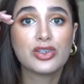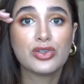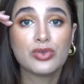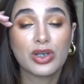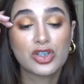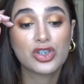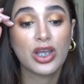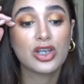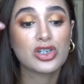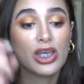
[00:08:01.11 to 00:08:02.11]
to
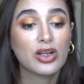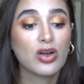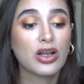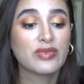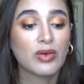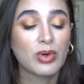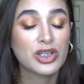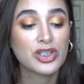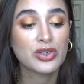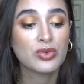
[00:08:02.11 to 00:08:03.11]
exchange later on if I
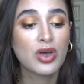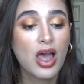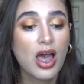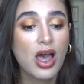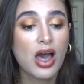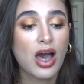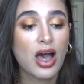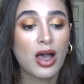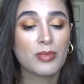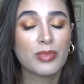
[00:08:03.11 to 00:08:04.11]
want to
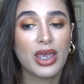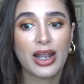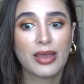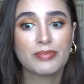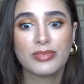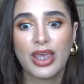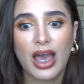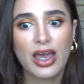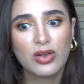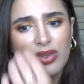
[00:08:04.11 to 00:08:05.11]
um, and I
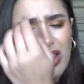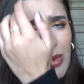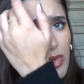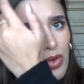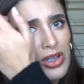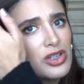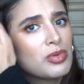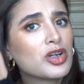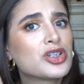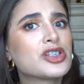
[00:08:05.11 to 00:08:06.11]
yeah I don't think I'm going to
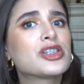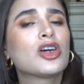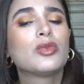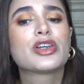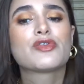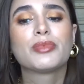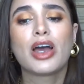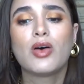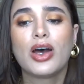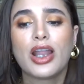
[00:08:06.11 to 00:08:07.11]
purchase single wicks from
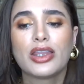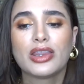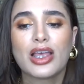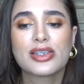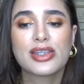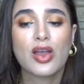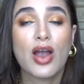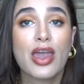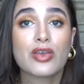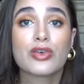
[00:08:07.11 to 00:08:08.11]
now on unless they are
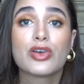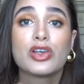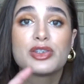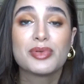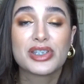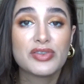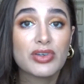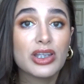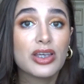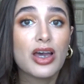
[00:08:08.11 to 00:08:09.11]
either
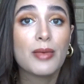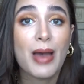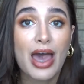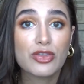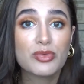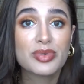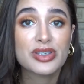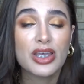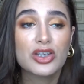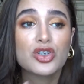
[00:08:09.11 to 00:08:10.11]
specifically a bathroom
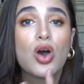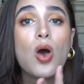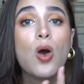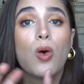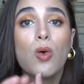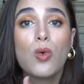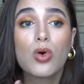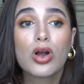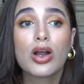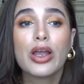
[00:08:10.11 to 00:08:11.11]
scent
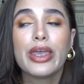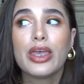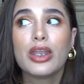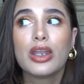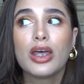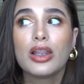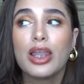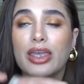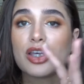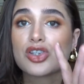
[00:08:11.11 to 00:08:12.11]
or in
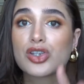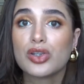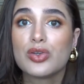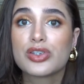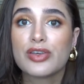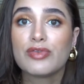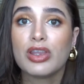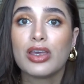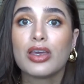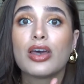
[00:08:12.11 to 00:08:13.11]
like
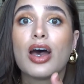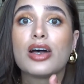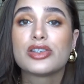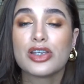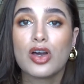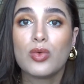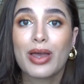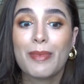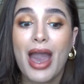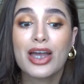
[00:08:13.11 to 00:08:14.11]
exclusively a single
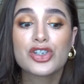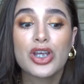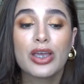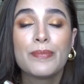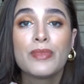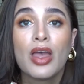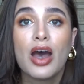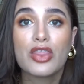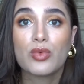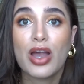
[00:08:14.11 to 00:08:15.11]
wick packaging
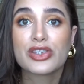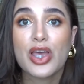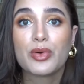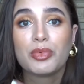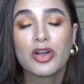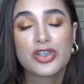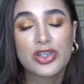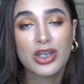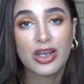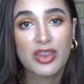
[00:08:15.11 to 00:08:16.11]
otherwise I would
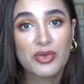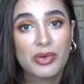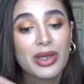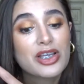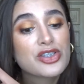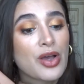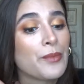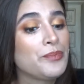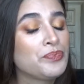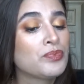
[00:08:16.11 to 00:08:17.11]
purchase it in the three wick
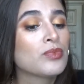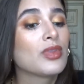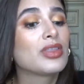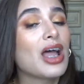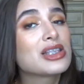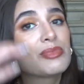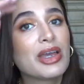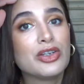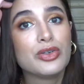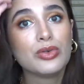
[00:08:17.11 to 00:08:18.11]
so that's
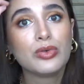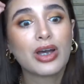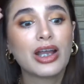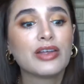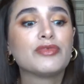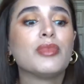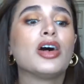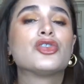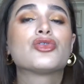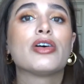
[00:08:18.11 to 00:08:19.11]
my new kind of
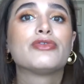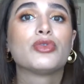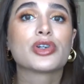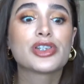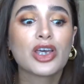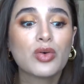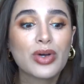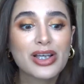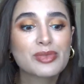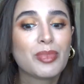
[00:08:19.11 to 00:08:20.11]
mantra for single
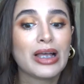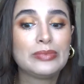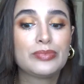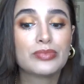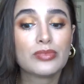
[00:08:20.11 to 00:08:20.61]
wicks but